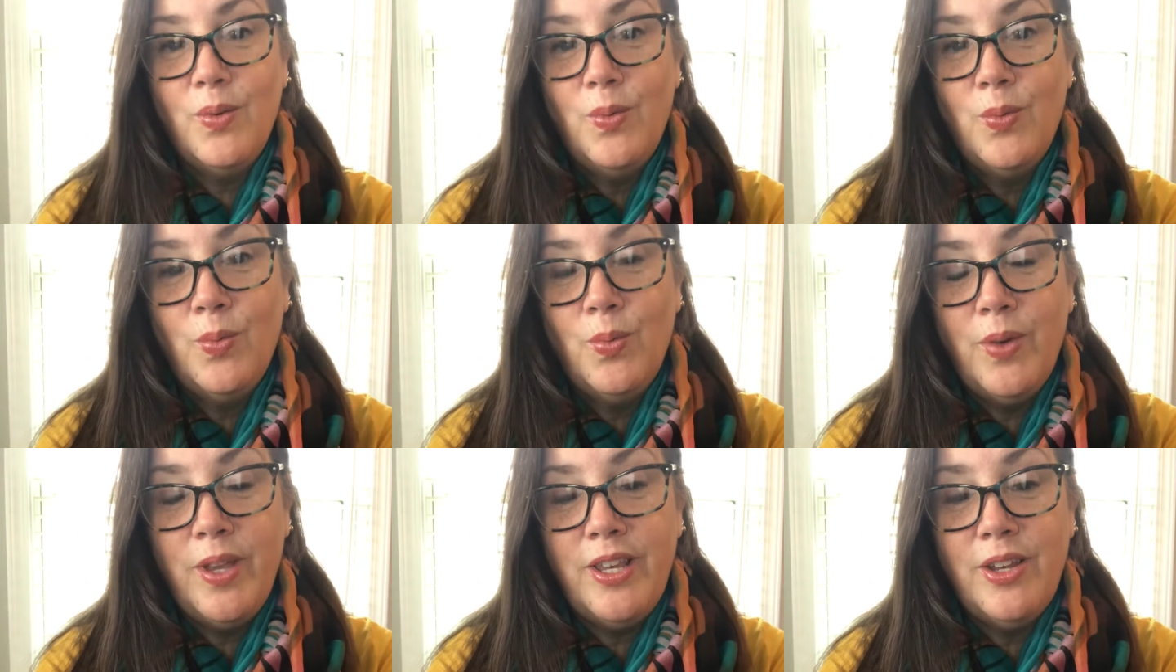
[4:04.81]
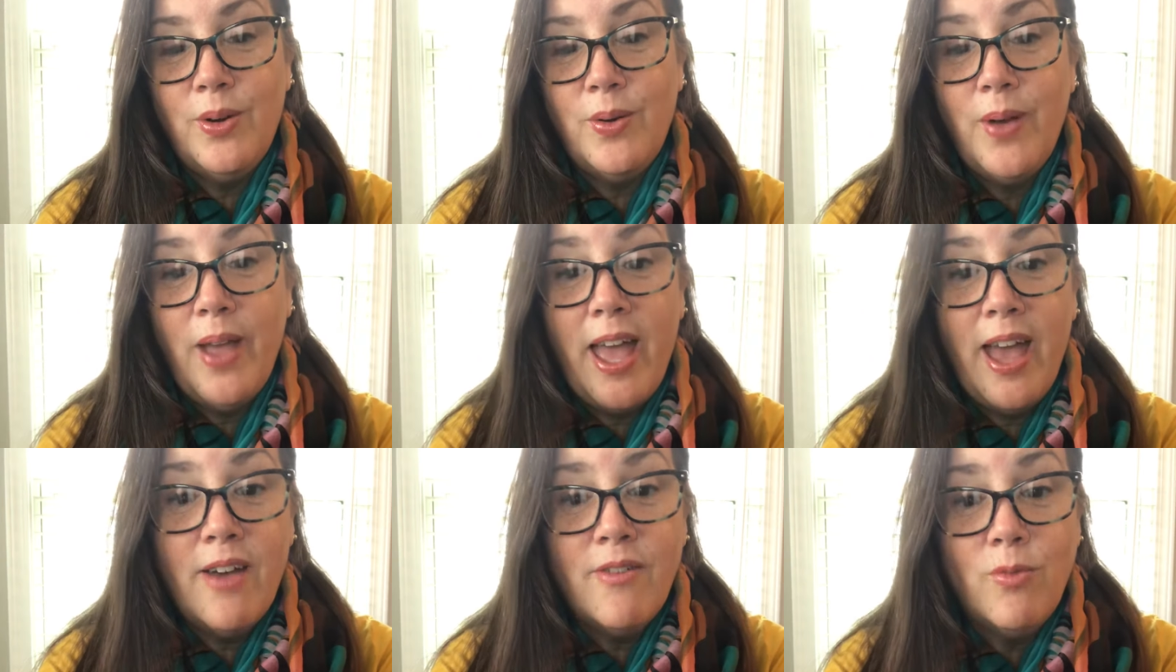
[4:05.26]
we don't
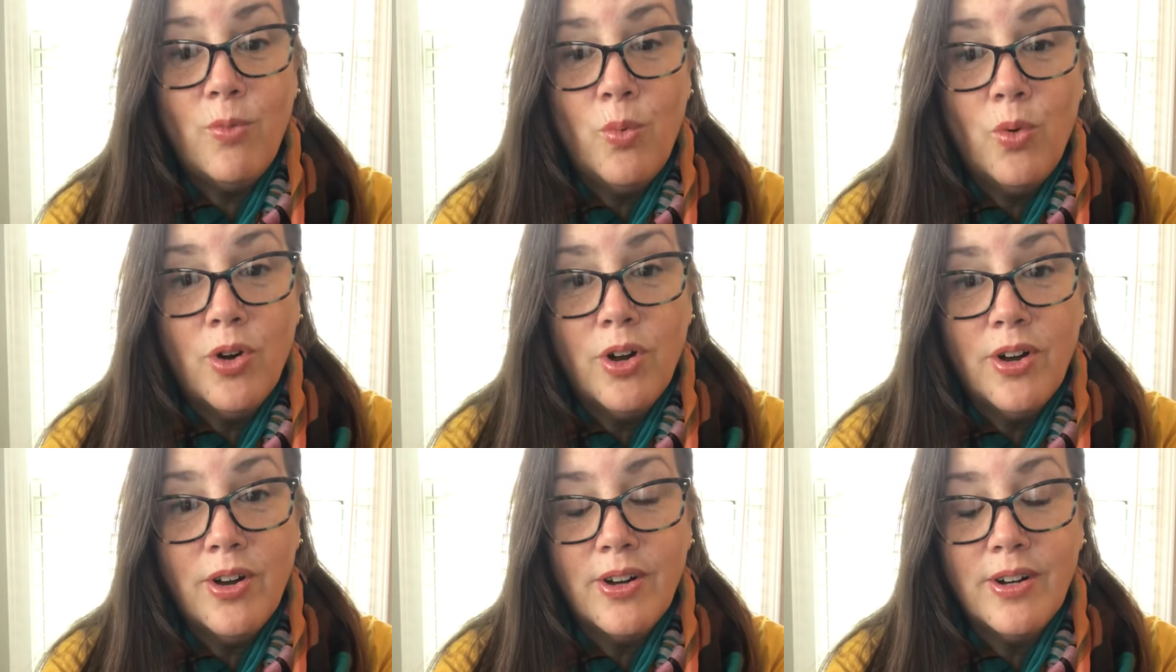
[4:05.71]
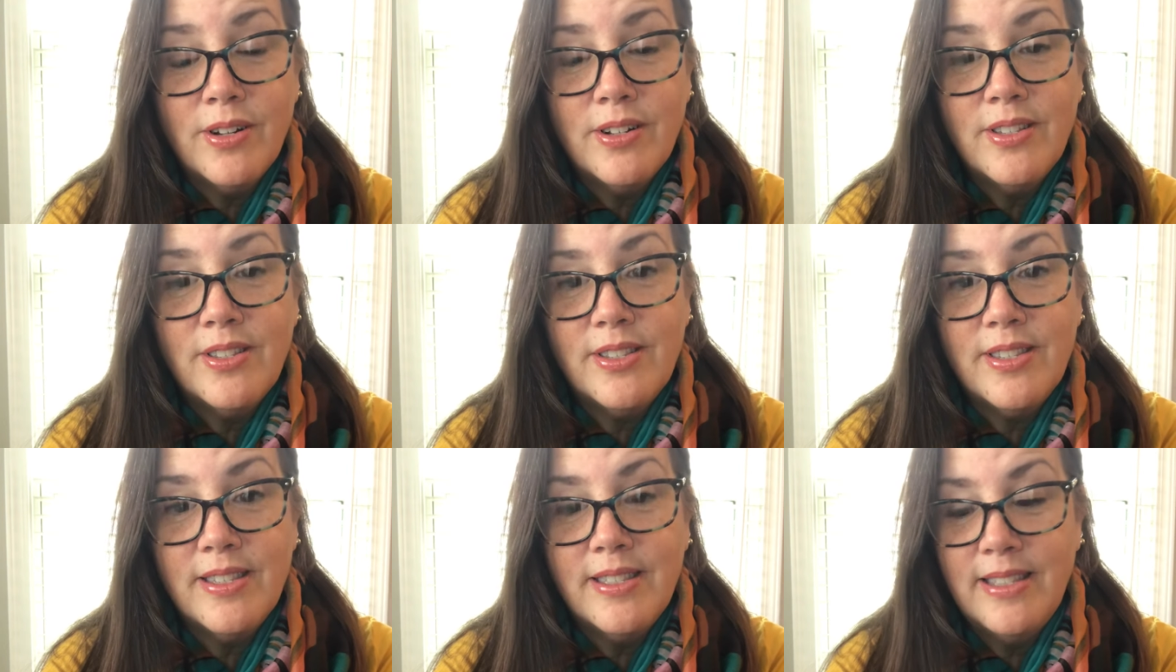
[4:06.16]
have
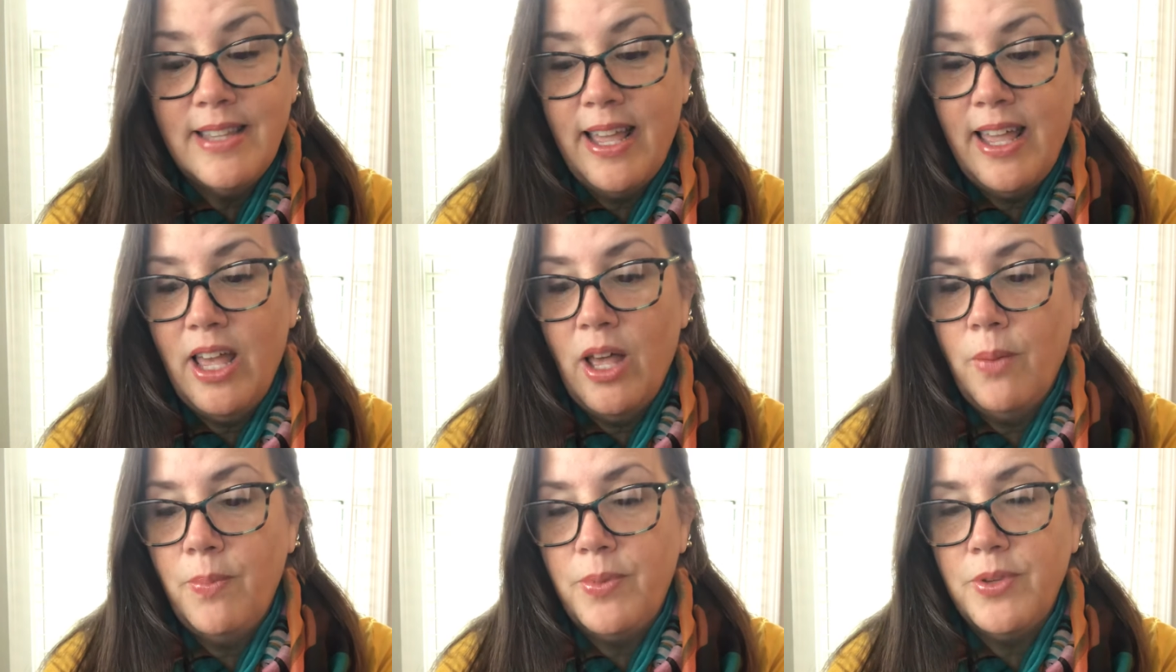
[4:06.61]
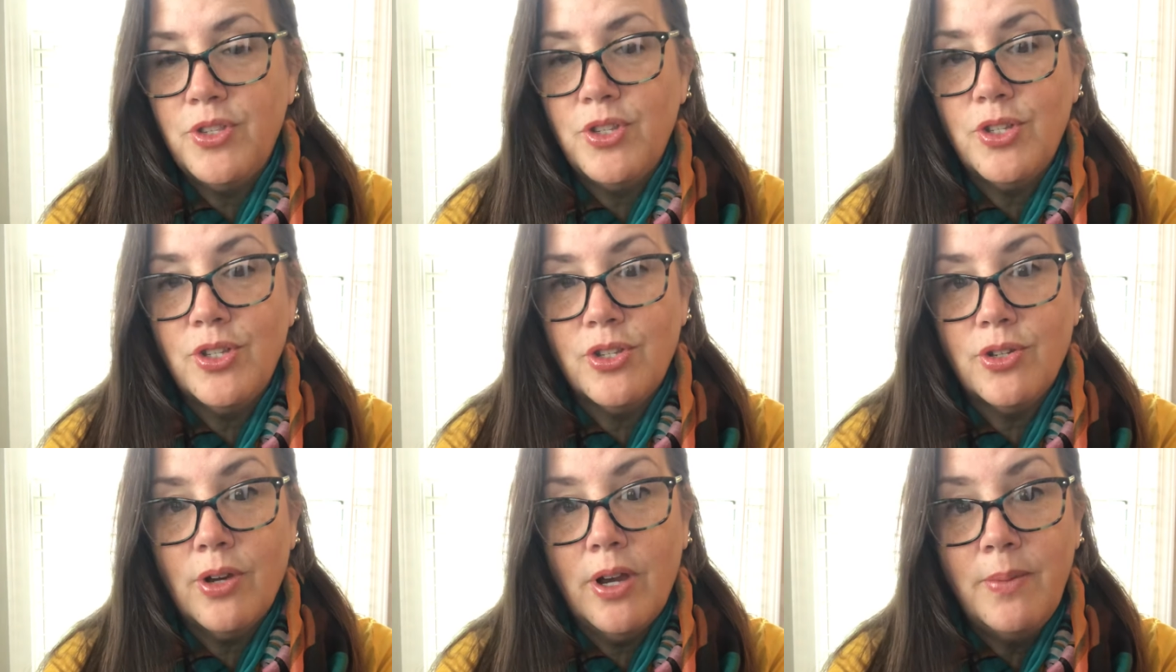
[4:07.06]
words that help us
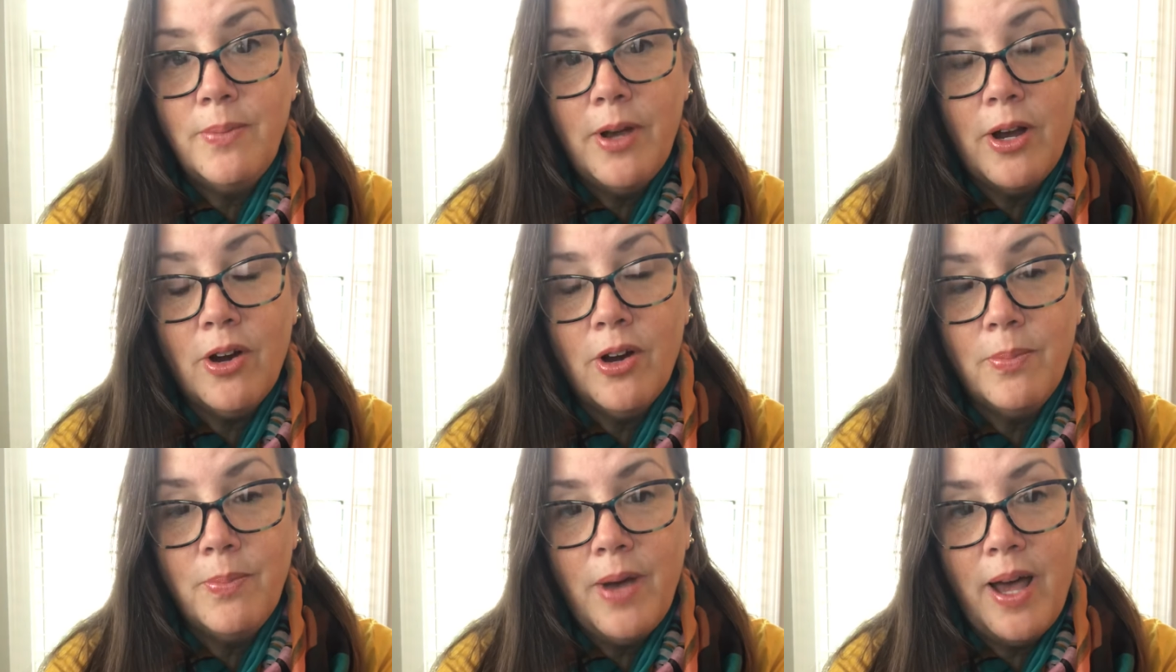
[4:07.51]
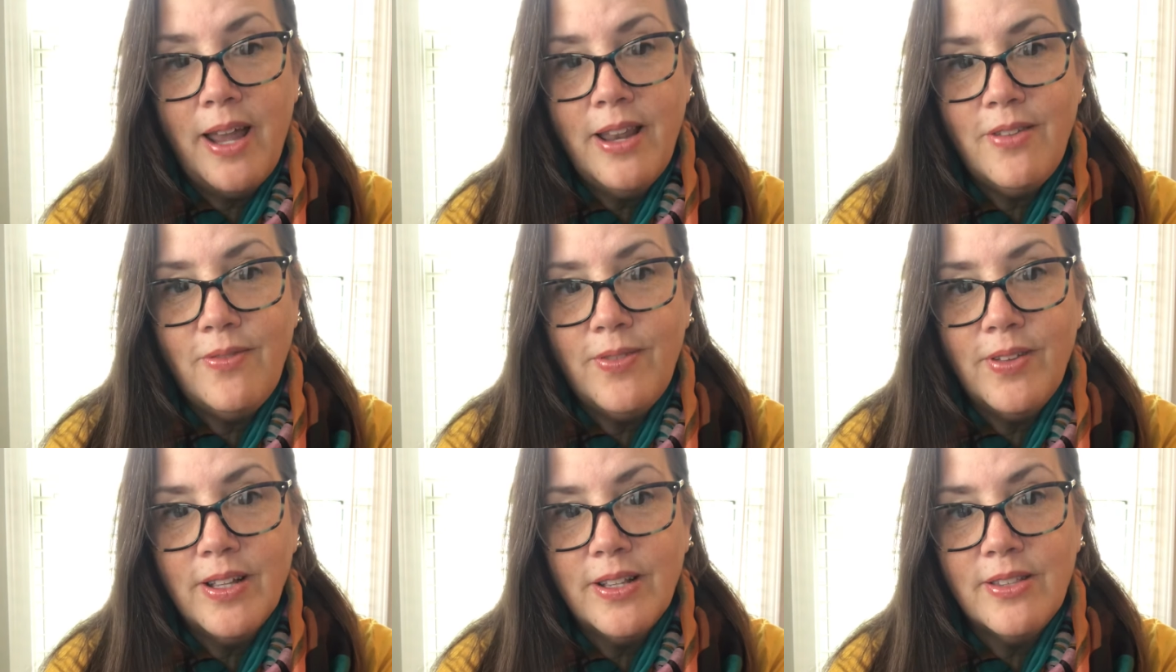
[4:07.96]
describe how our body
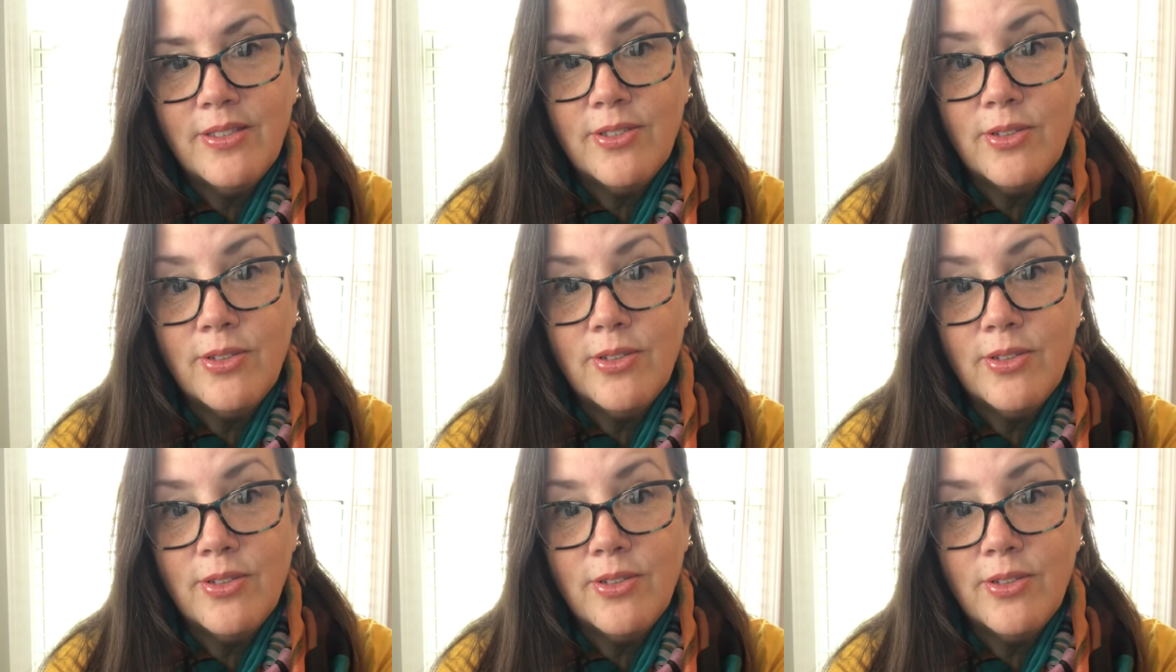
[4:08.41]
feels.